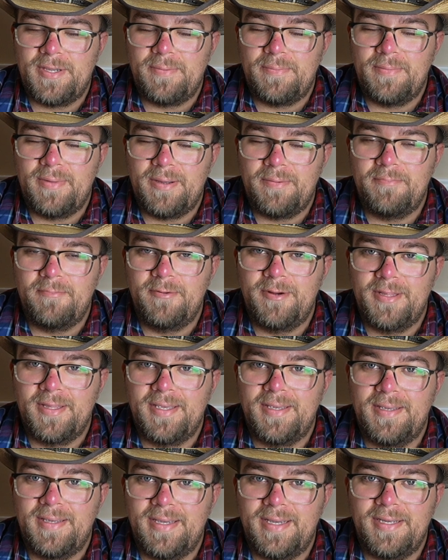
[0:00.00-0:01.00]
I'm
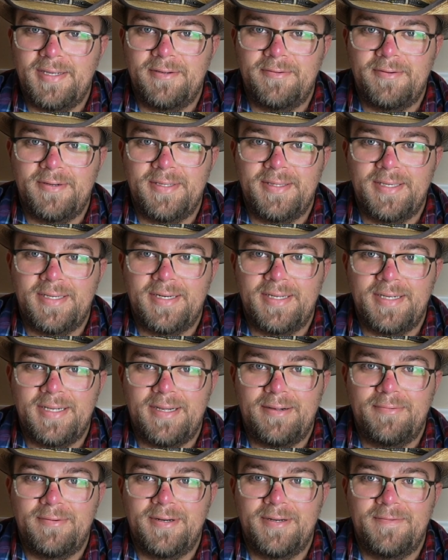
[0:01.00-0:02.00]
really angry that I
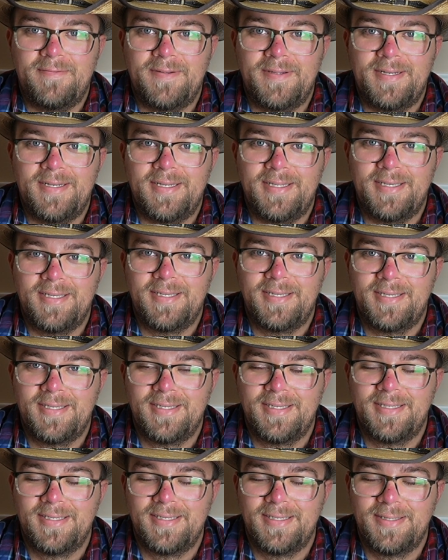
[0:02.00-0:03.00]
got rid of it,
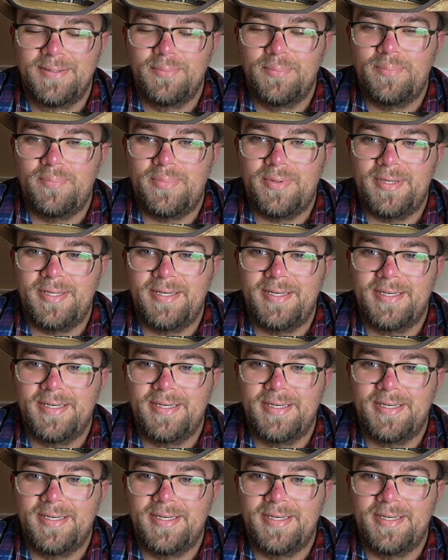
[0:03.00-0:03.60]
but